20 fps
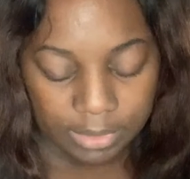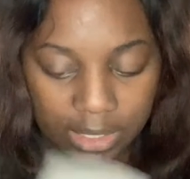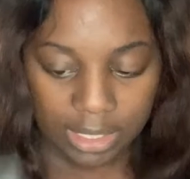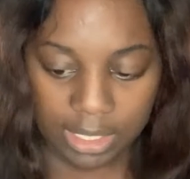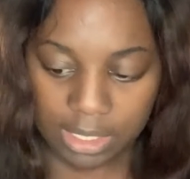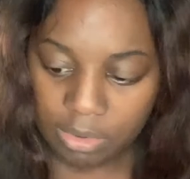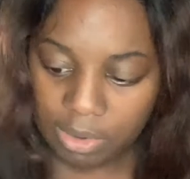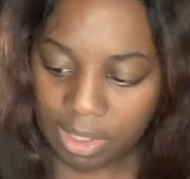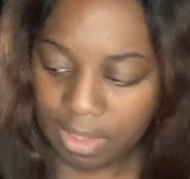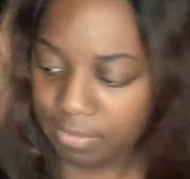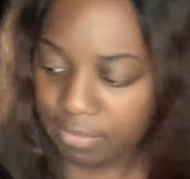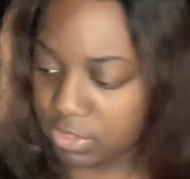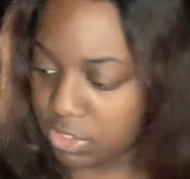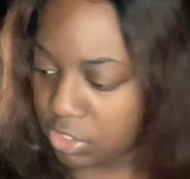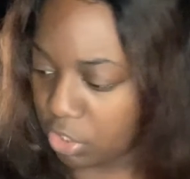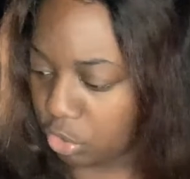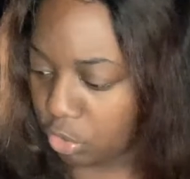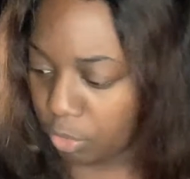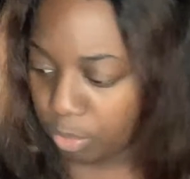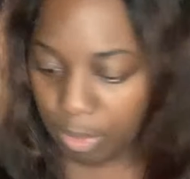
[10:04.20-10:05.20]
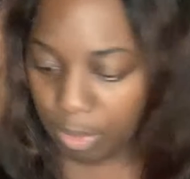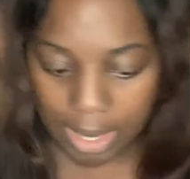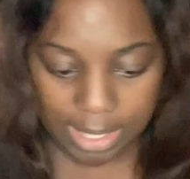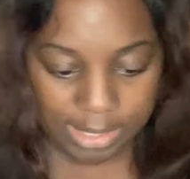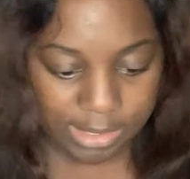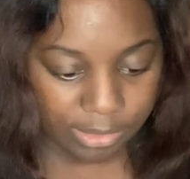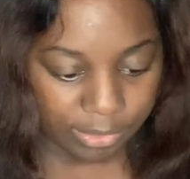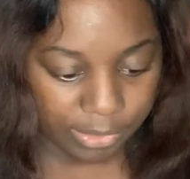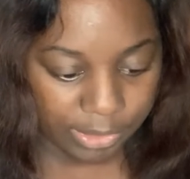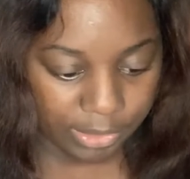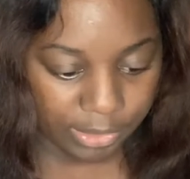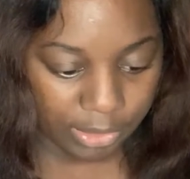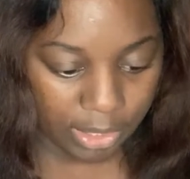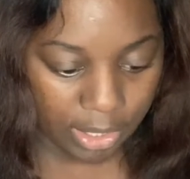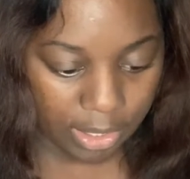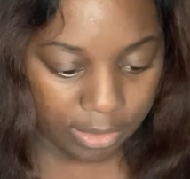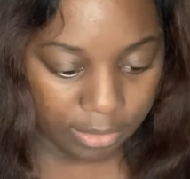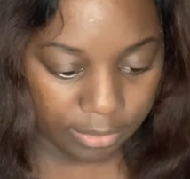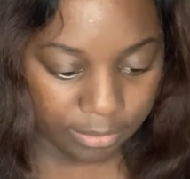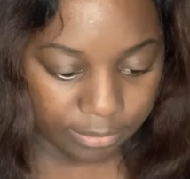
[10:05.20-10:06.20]
They don't have a total price on here,
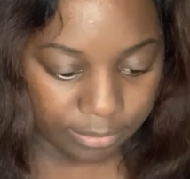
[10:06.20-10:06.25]
y'all.